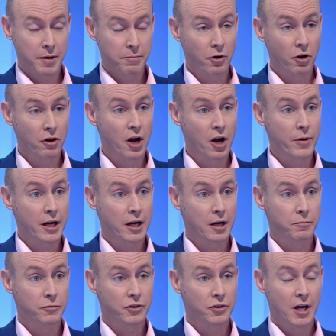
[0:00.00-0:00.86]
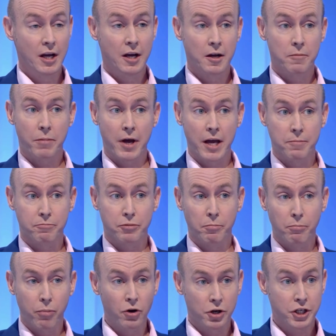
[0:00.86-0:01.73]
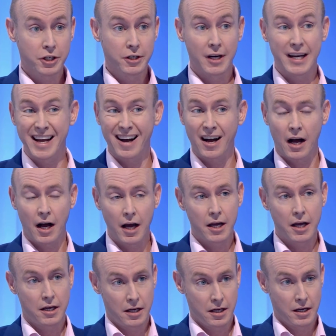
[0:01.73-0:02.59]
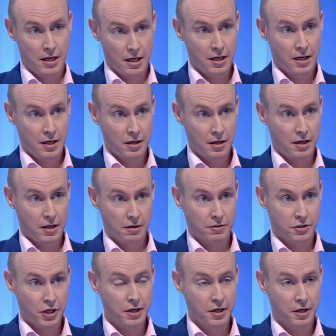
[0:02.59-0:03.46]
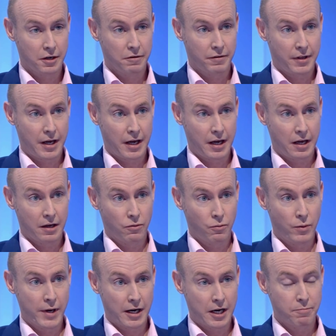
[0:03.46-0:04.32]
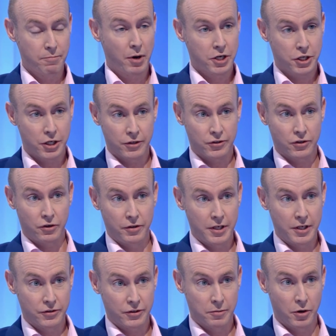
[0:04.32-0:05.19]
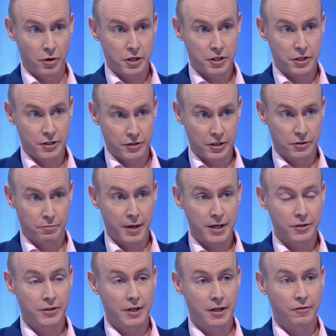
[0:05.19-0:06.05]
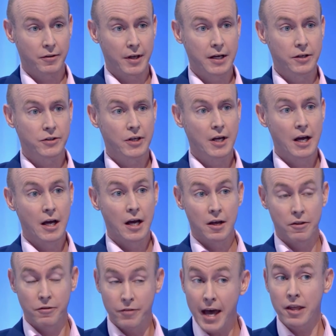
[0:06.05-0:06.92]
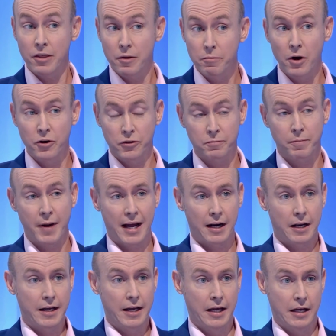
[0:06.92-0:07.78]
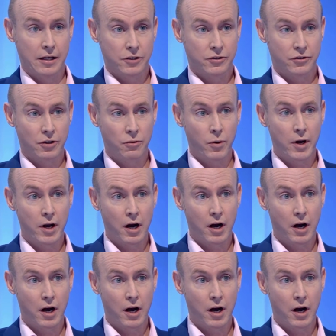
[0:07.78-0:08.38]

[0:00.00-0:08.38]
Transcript: People on low incomes pay a proportionately higher chunk of their weekly budgets on these commodities, these basic things. They're the most badly hit. So we